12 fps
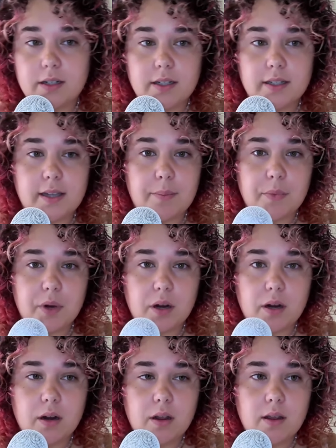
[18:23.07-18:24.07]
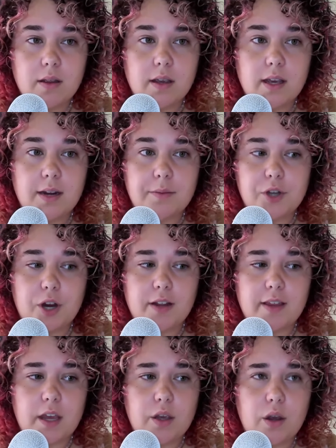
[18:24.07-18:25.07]
December, and I'm sorry
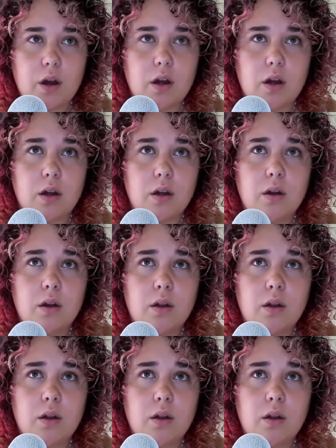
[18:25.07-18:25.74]
that you're